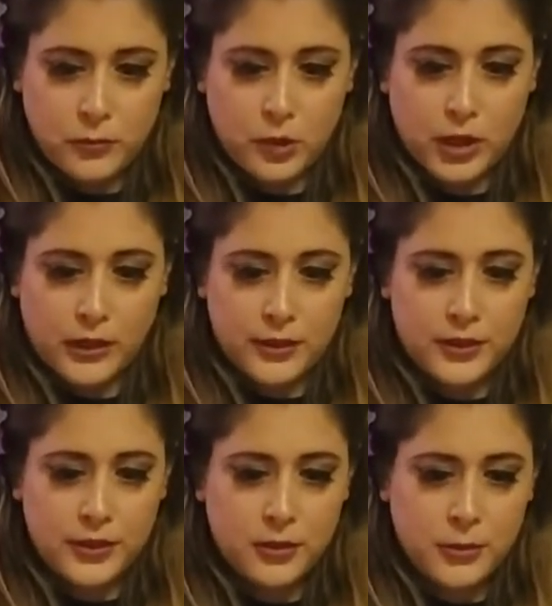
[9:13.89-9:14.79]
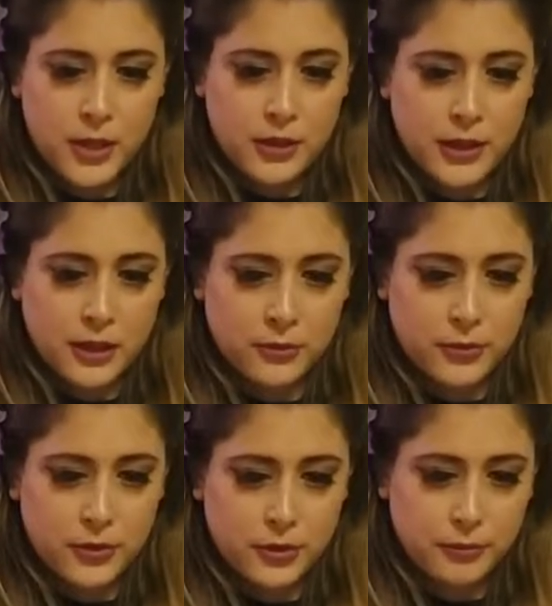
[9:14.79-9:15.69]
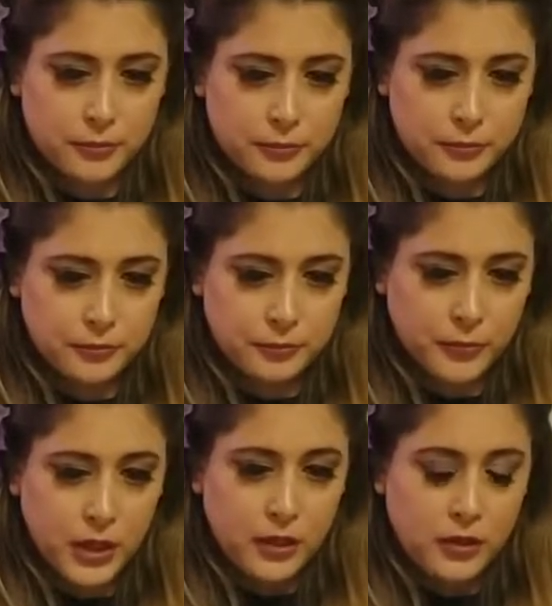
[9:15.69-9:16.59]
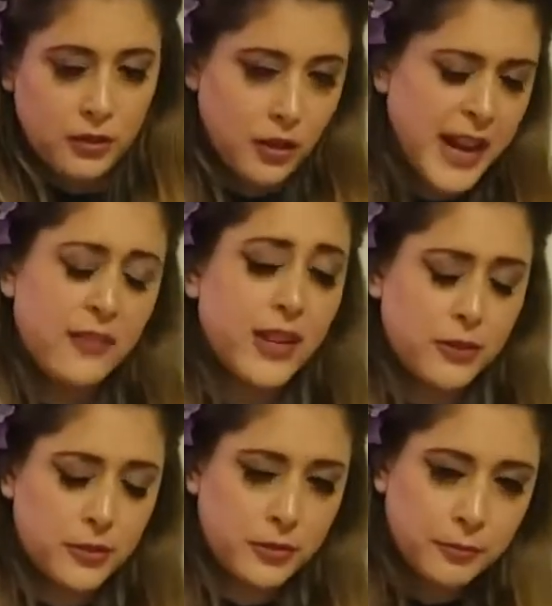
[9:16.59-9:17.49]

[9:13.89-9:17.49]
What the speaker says: okay, this is about 1 ounce, a 1/2 ounce.